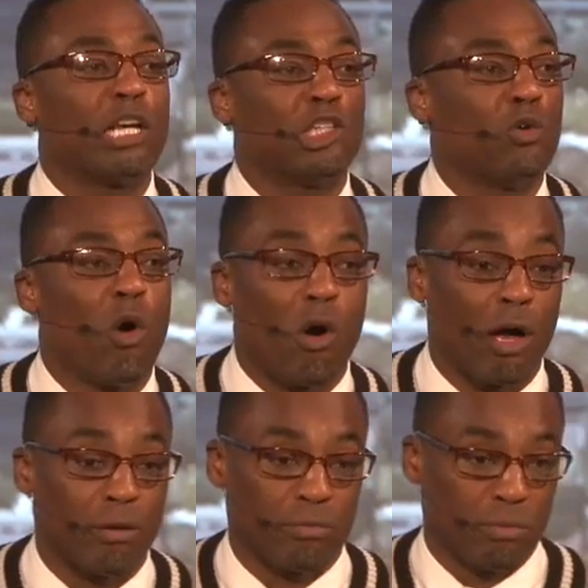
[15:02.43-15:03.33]
as you
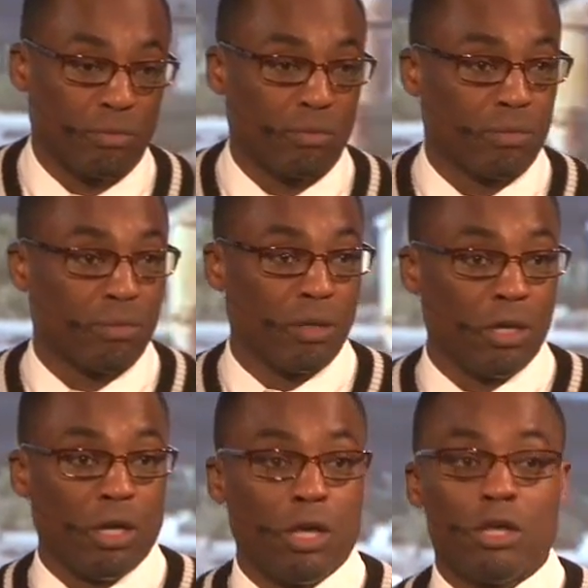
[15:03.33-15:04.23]
want.
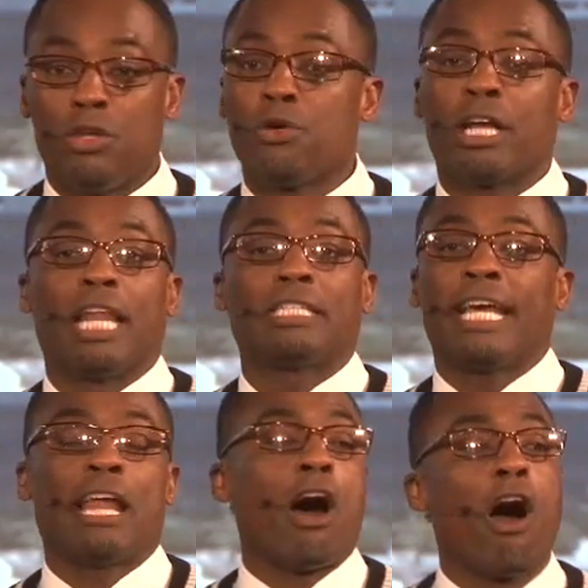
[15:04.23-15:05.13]
You can
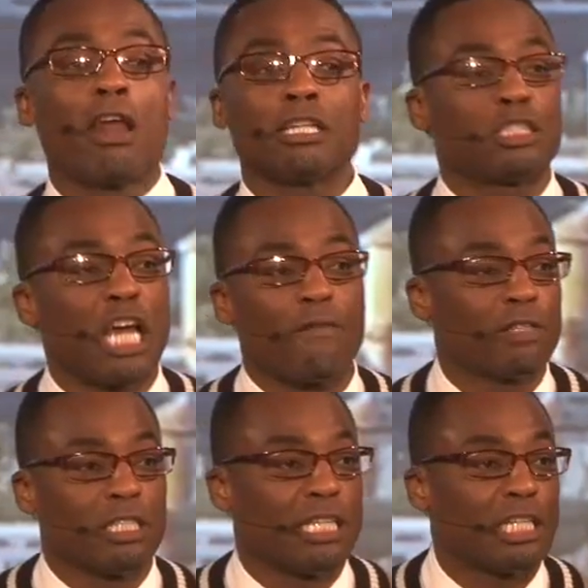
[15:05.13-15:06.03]
attend all the
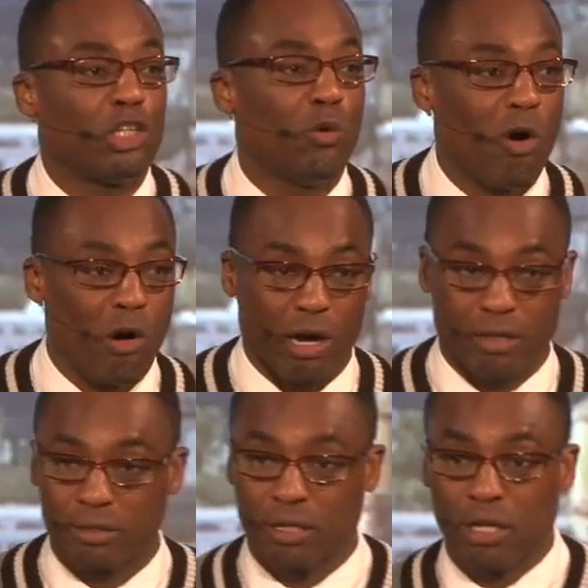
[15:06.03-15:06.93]
services that you
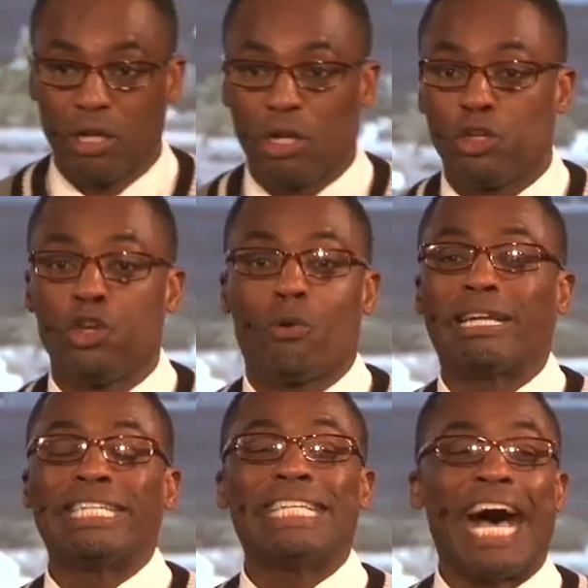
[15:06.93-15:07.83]
want. You are
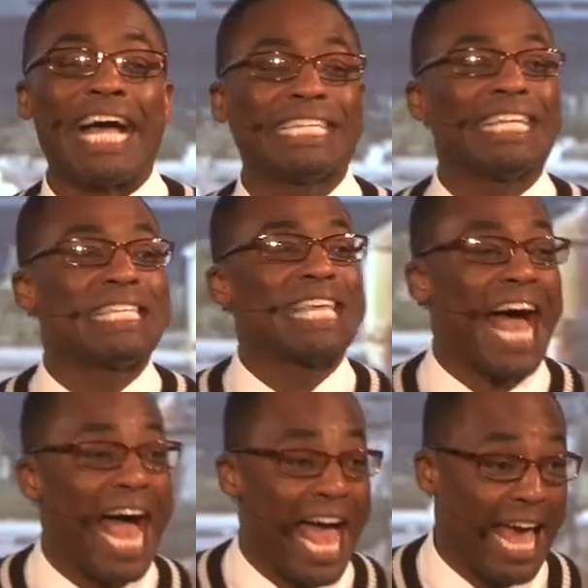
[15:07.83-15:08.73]
not
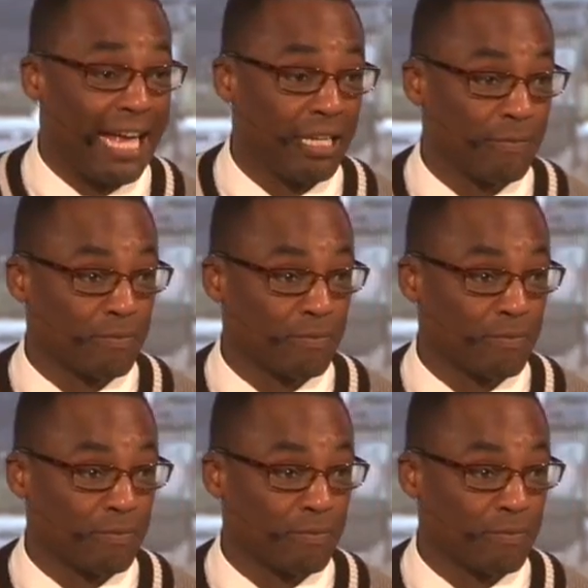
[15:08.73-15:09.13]
designed